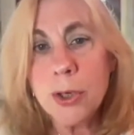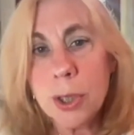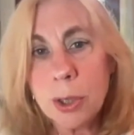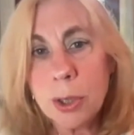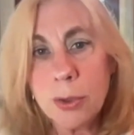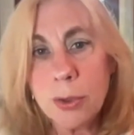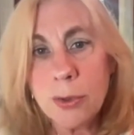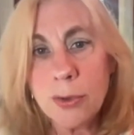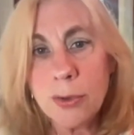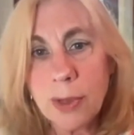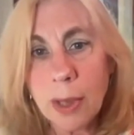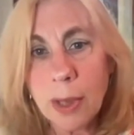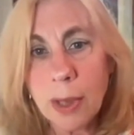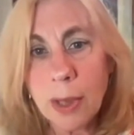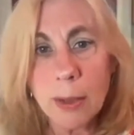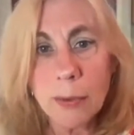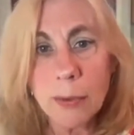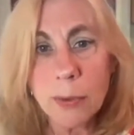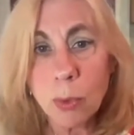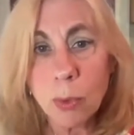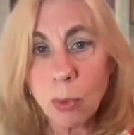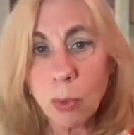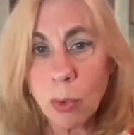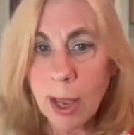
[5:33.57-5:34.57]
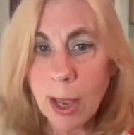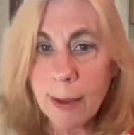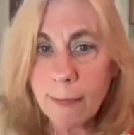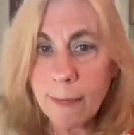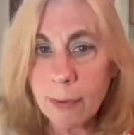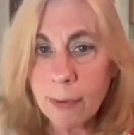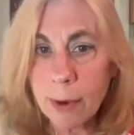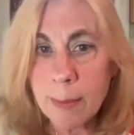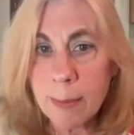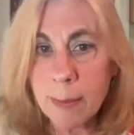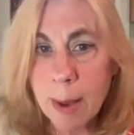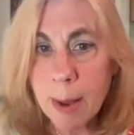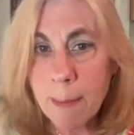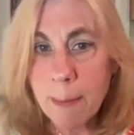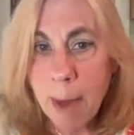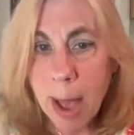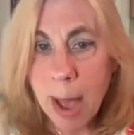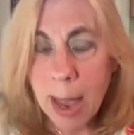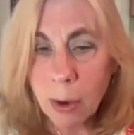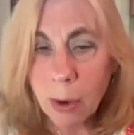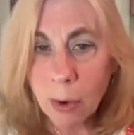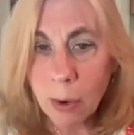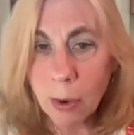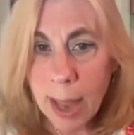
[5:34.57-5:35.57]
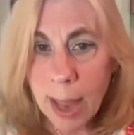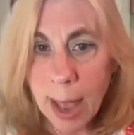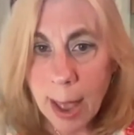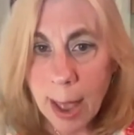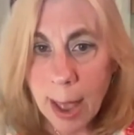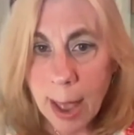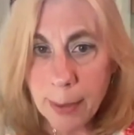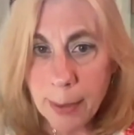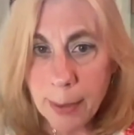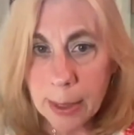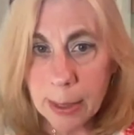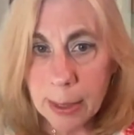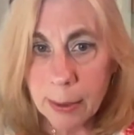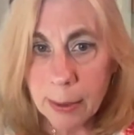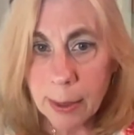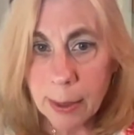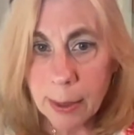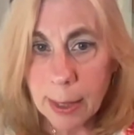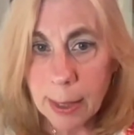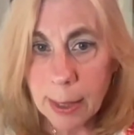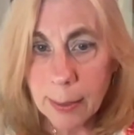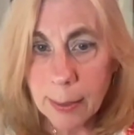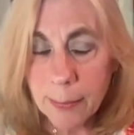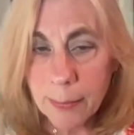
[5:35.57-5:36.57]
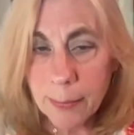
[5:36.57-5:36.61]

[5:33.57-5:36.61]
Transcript: 2 cells away from a microcapillary.